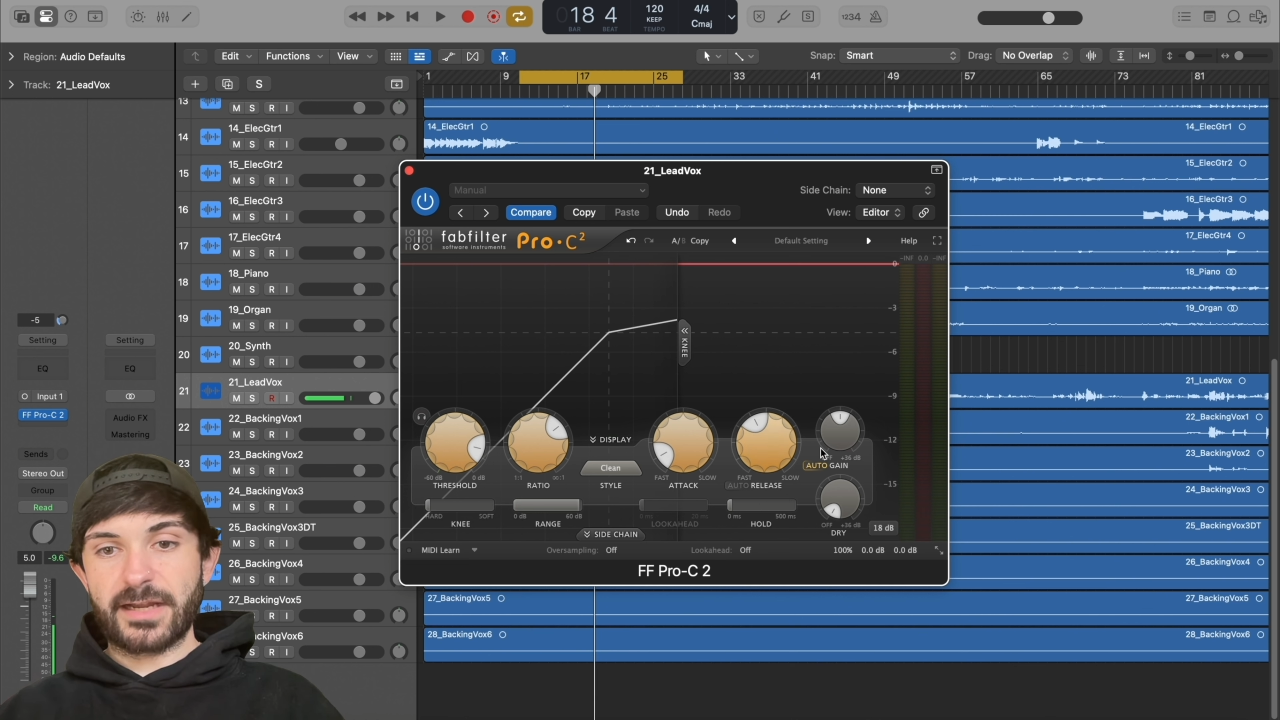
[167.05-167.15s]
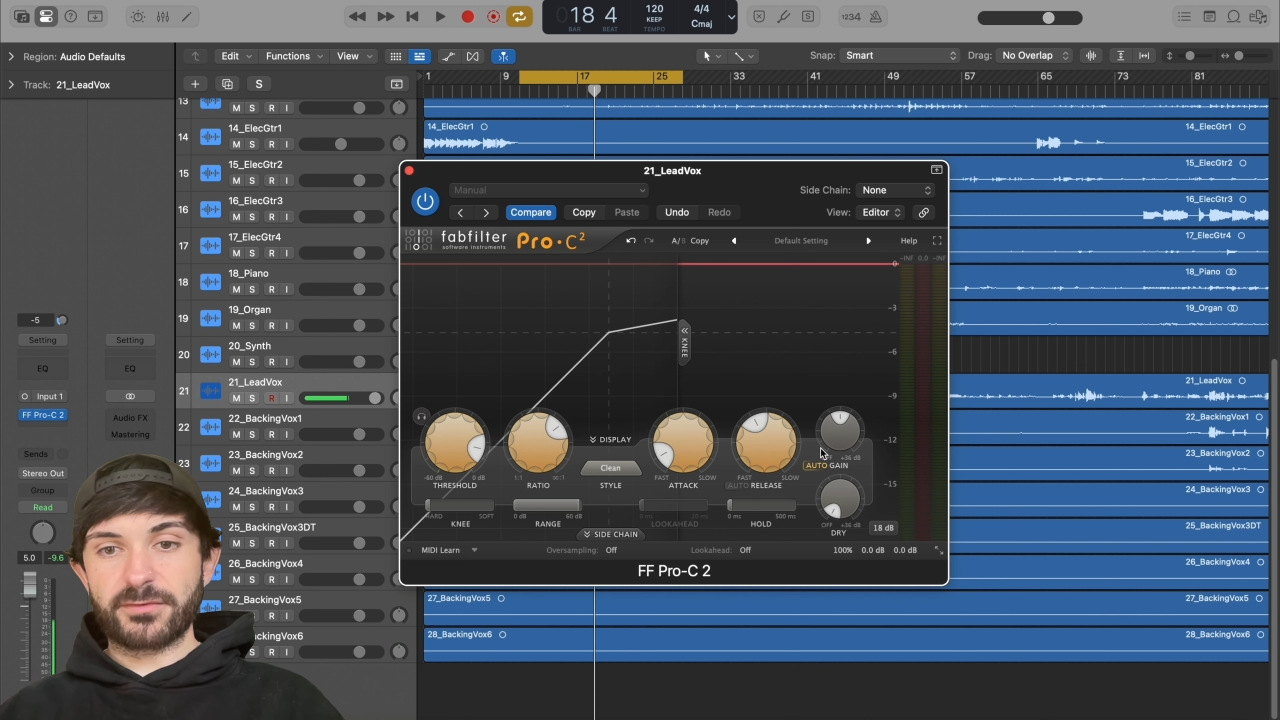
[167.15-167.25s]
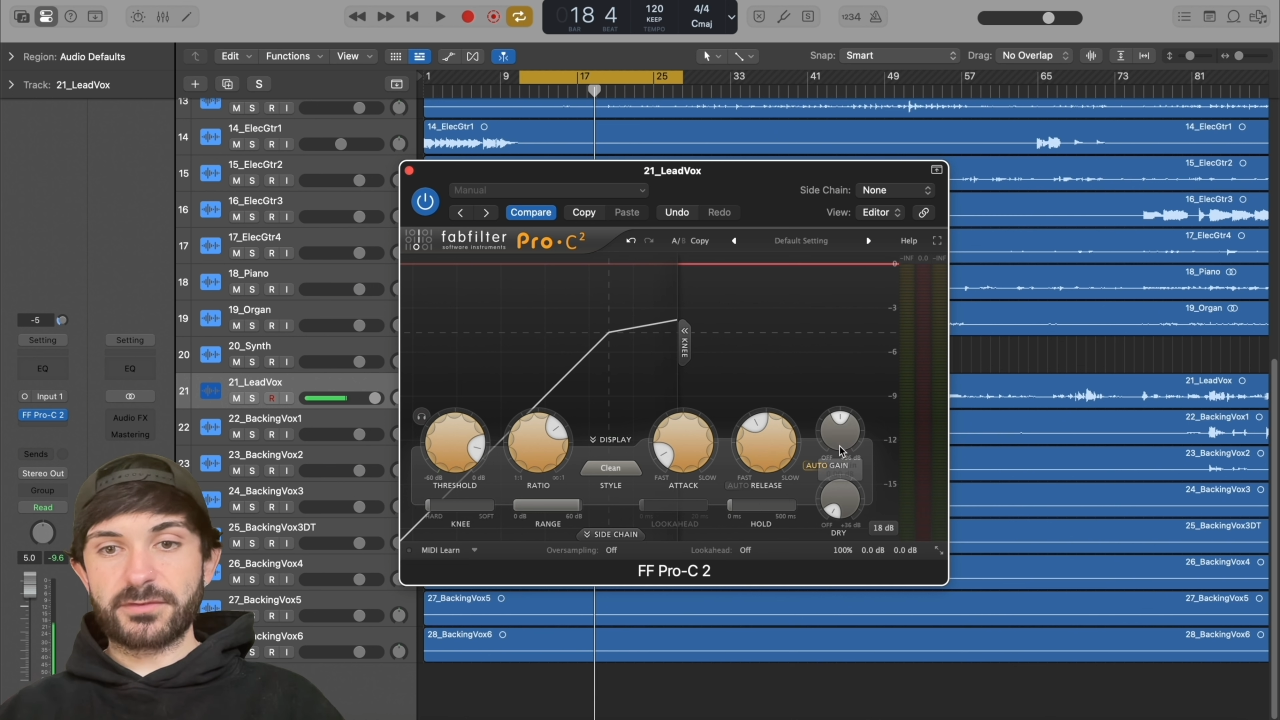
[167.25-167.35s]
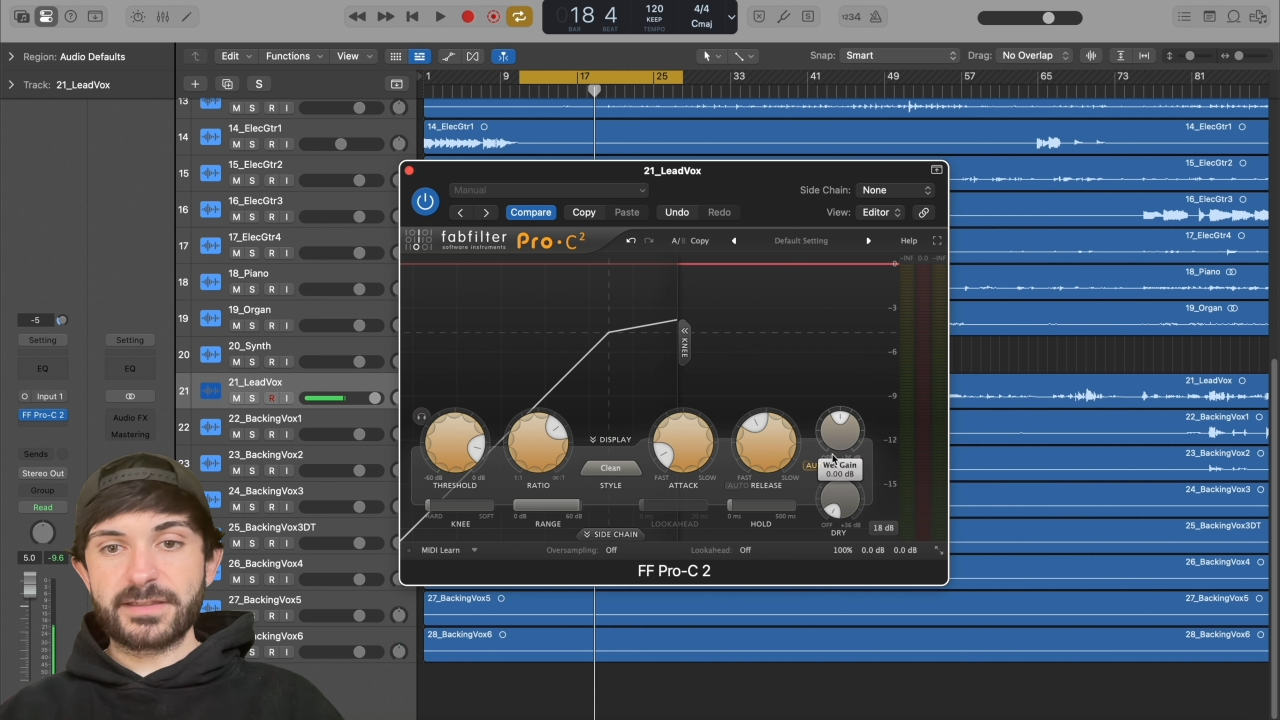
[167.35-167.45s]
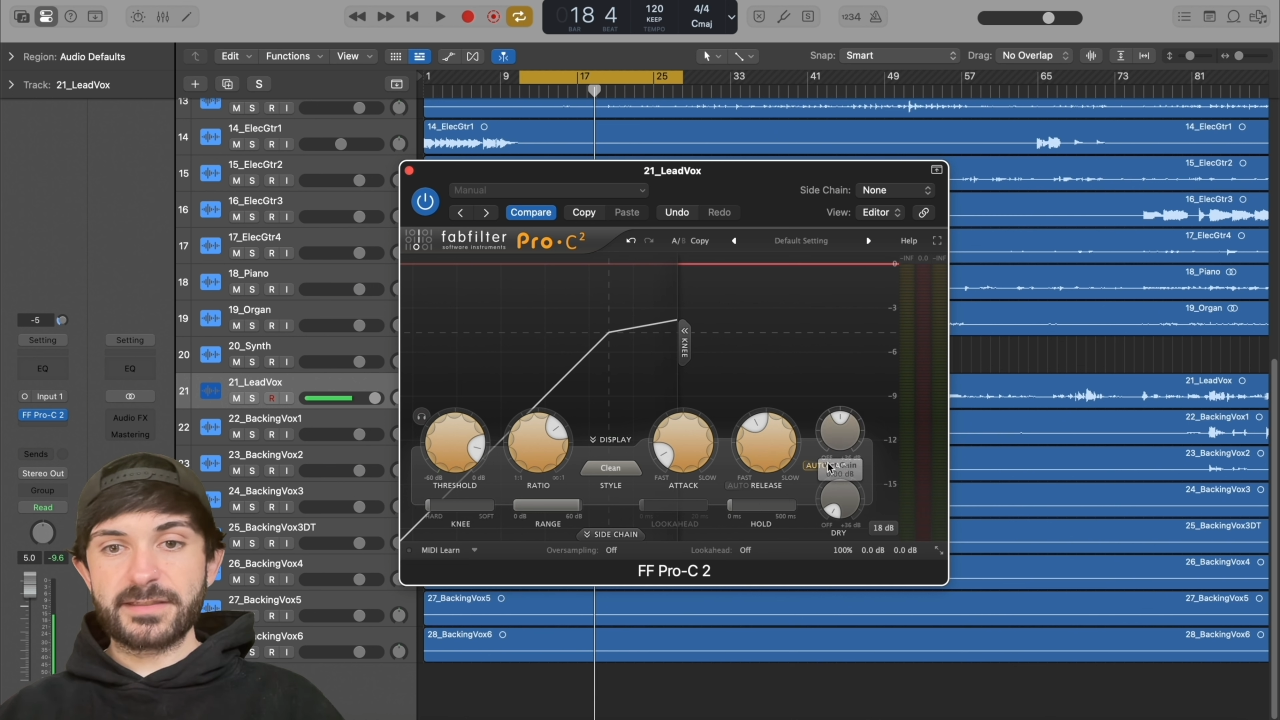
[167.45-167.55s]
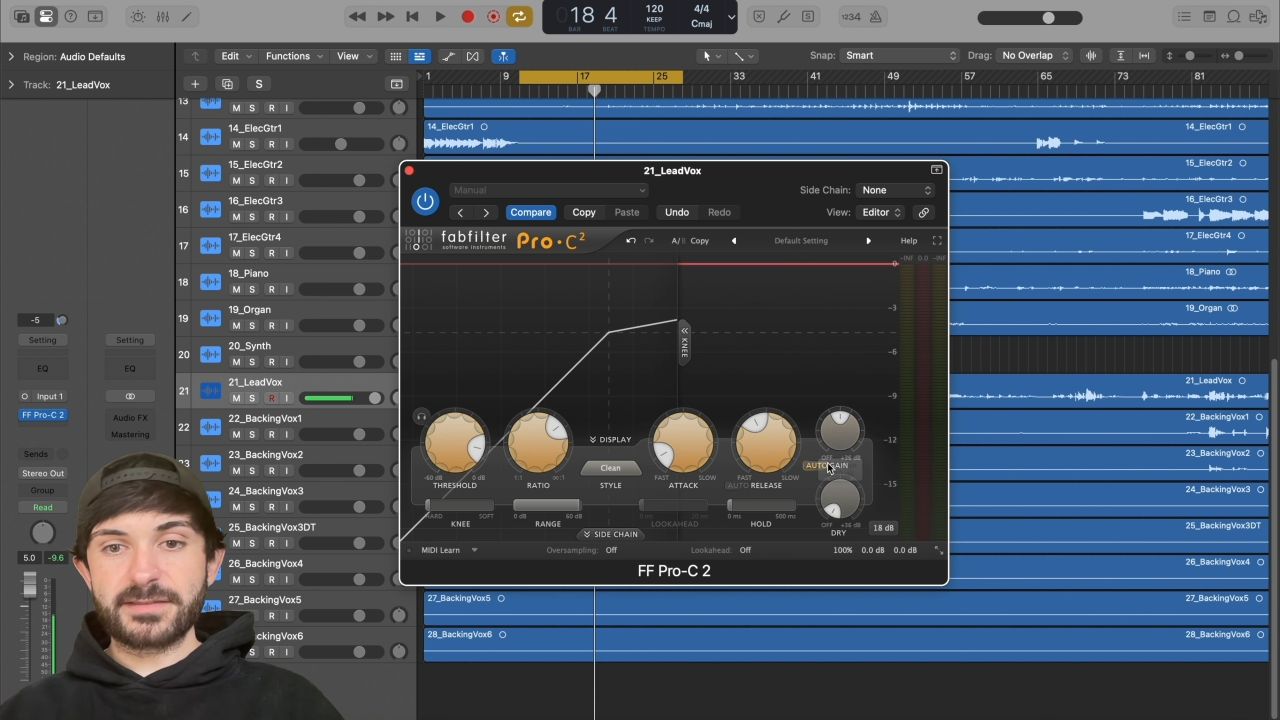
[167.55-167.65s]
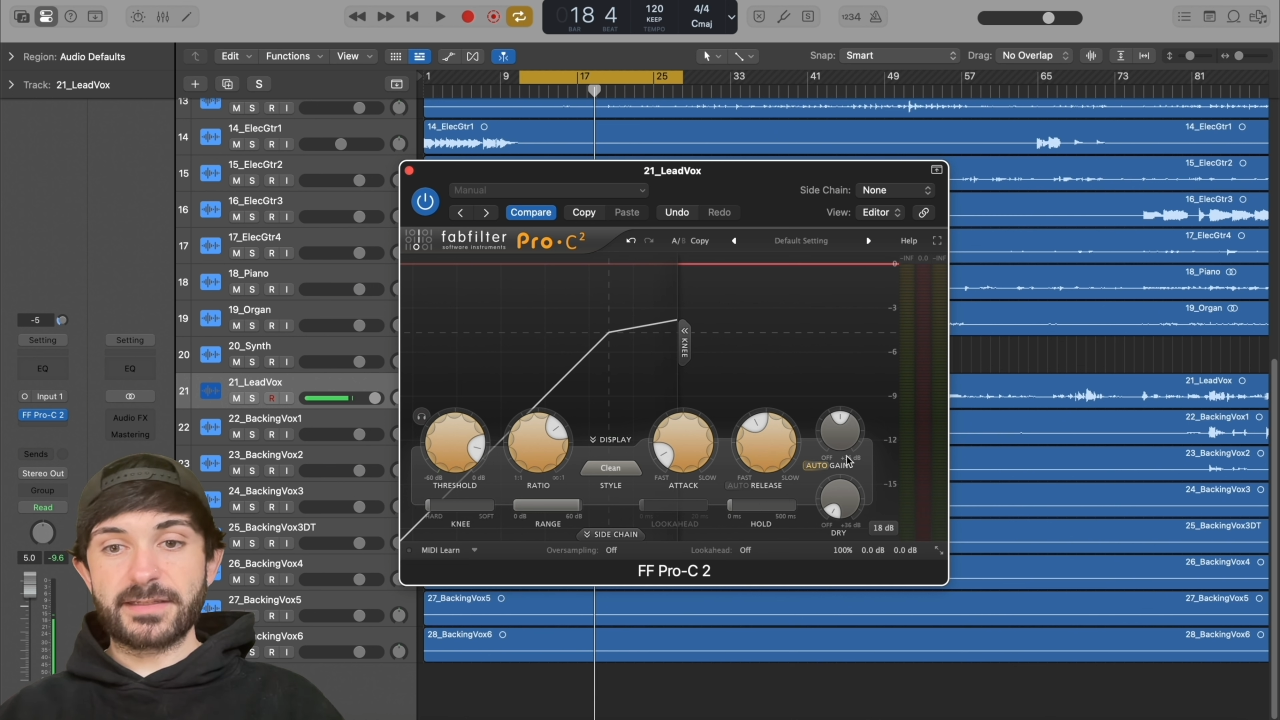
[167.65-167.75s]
release.